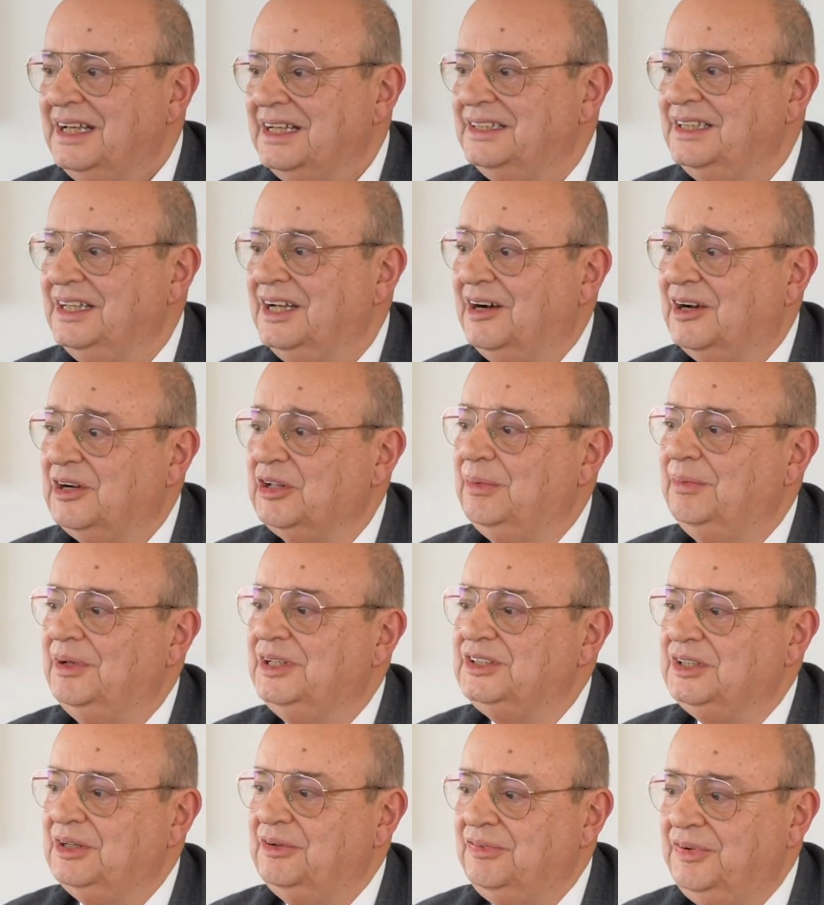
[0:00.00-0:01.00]
The
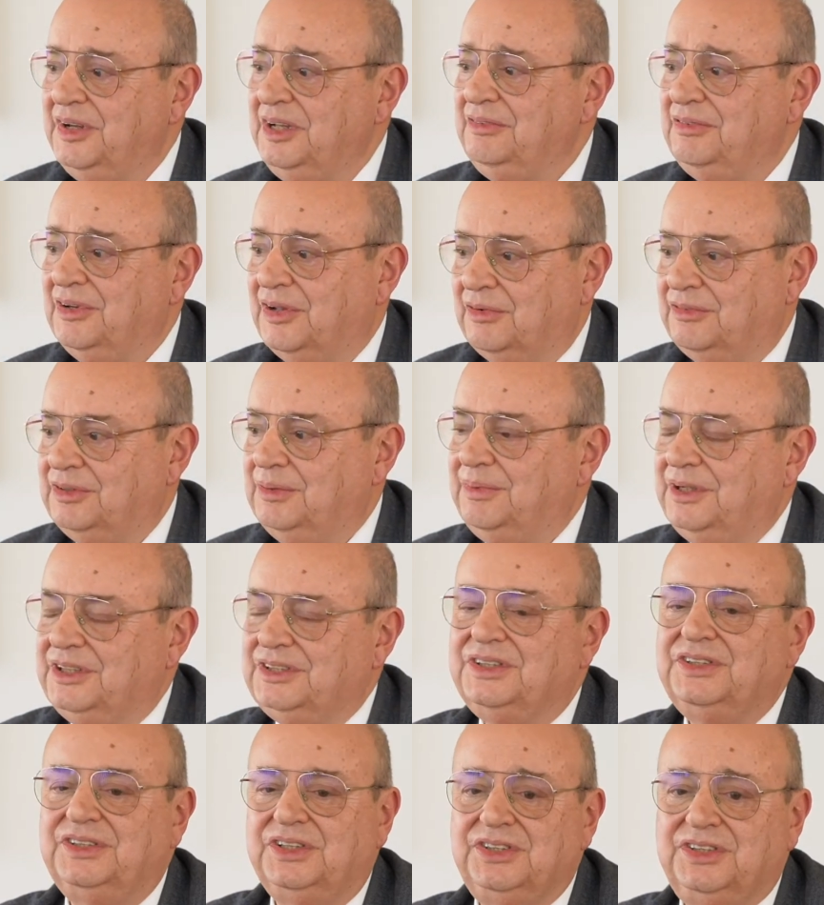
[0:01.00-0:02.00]
arguments in favor of the
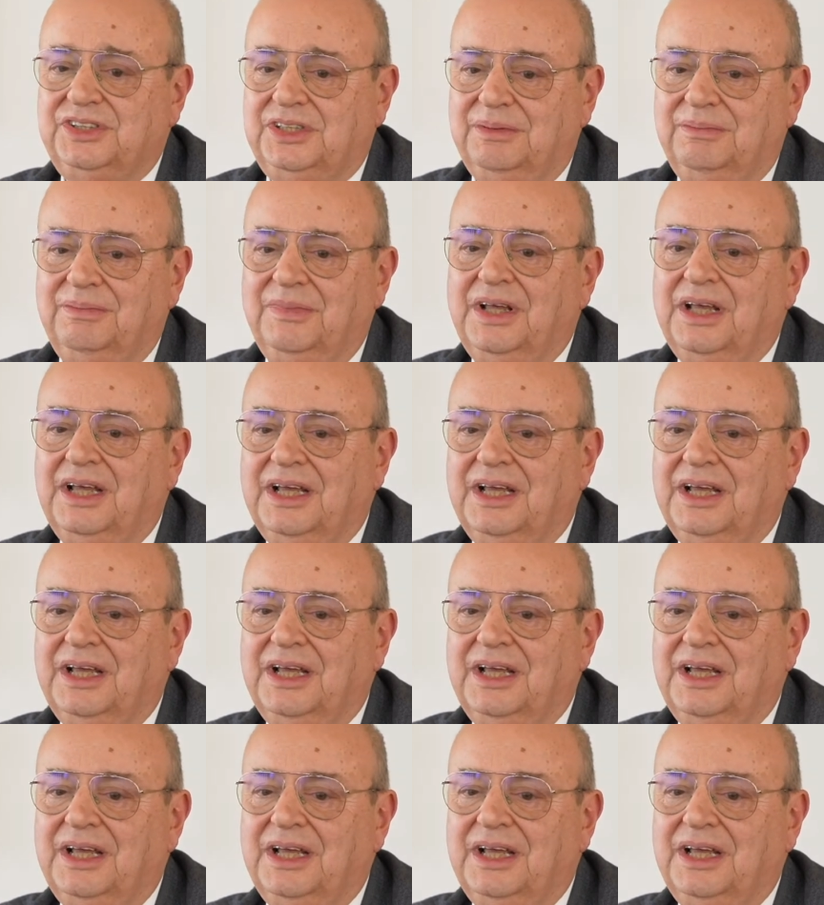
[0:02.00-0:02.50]
present system